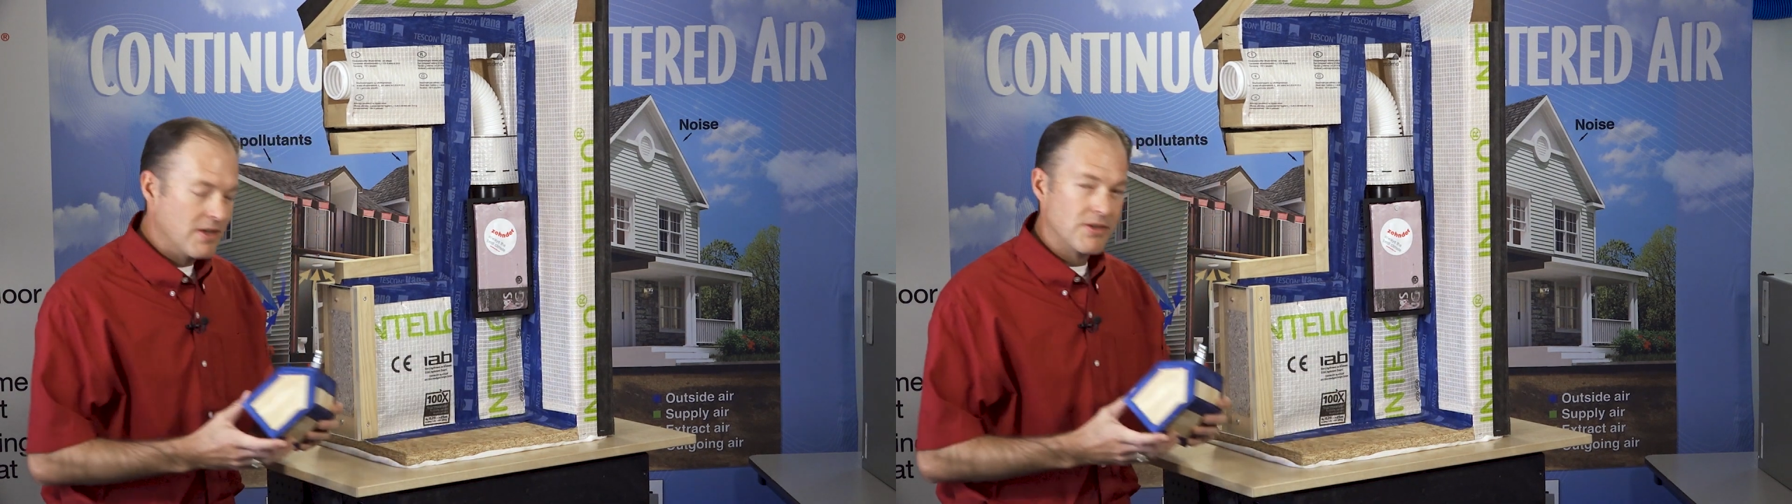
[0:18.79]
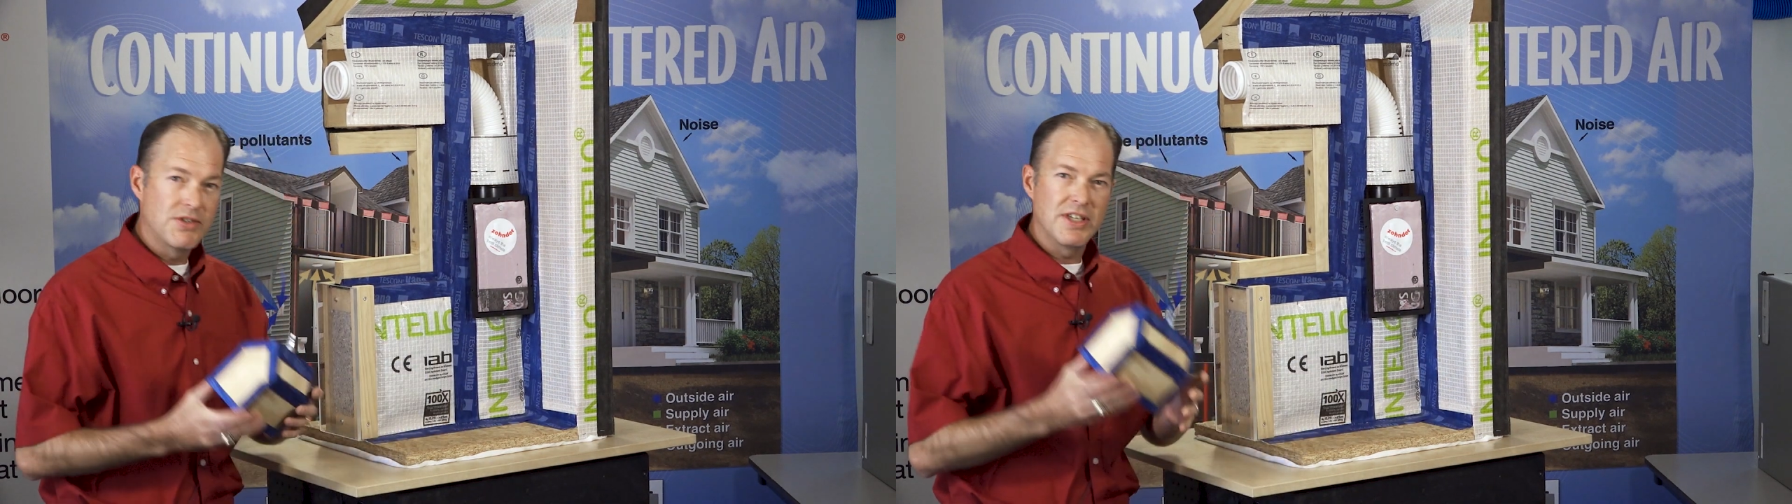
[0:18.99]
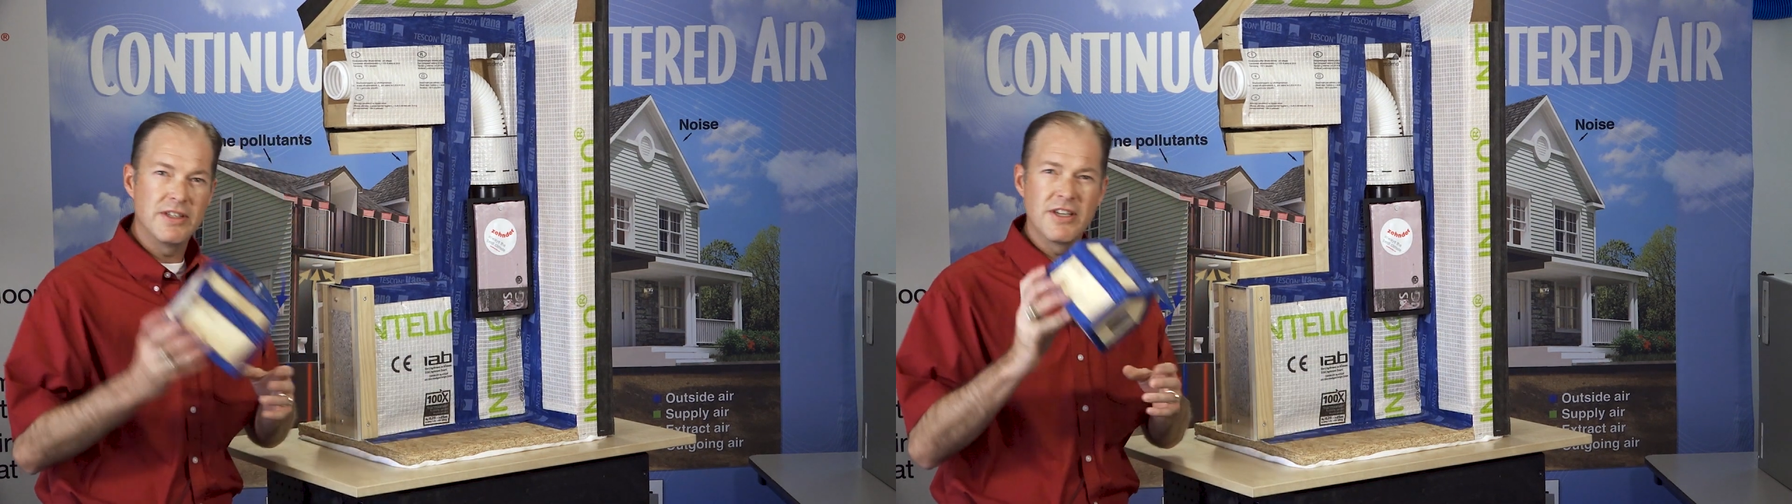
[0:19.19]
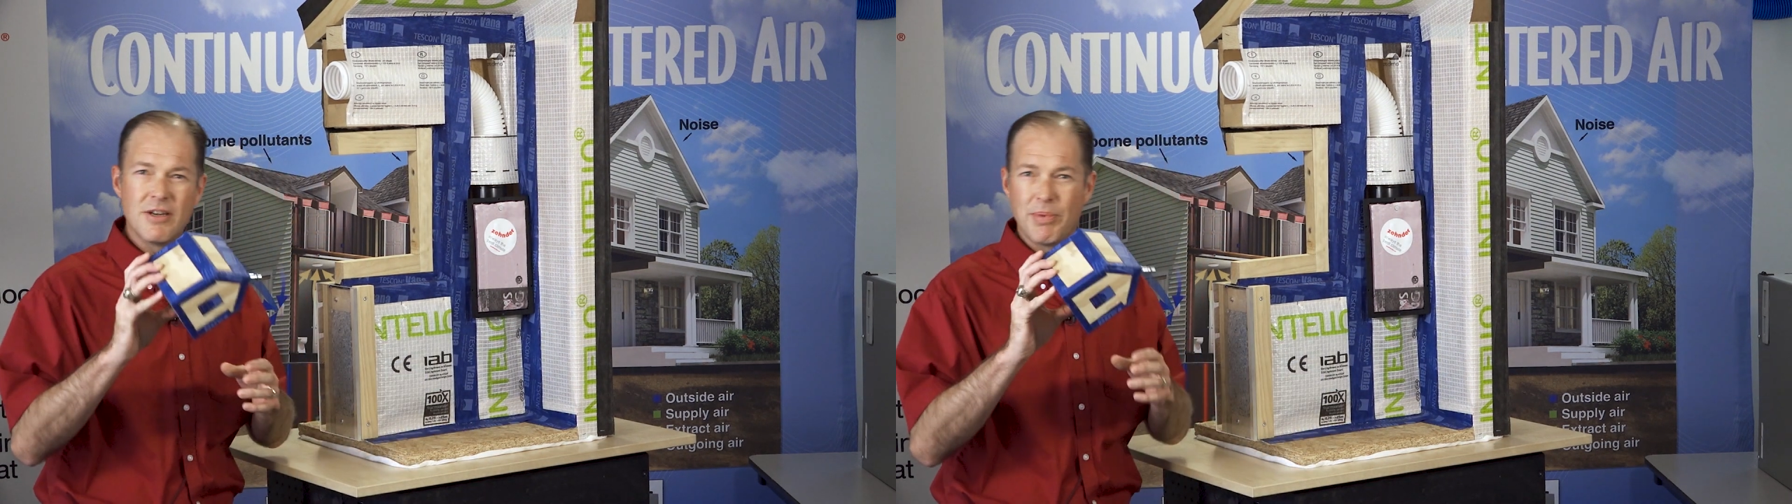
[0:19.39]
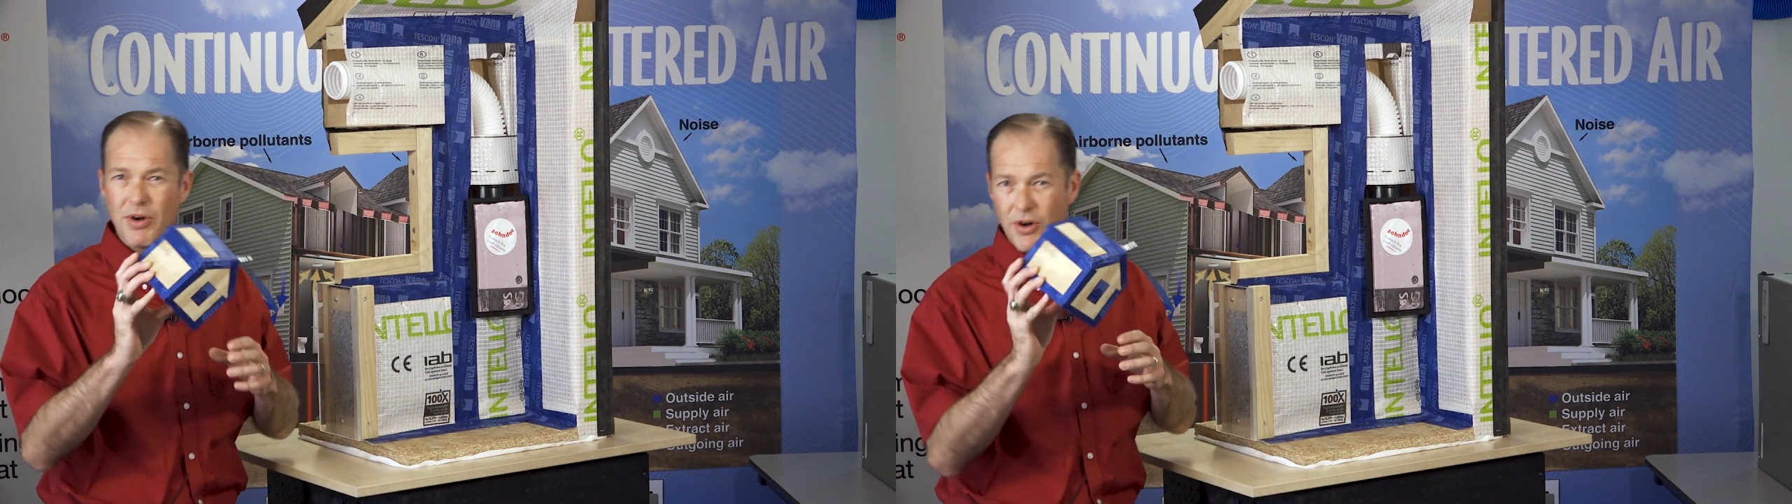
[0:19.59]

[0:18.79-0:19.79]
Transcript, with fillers: sealing up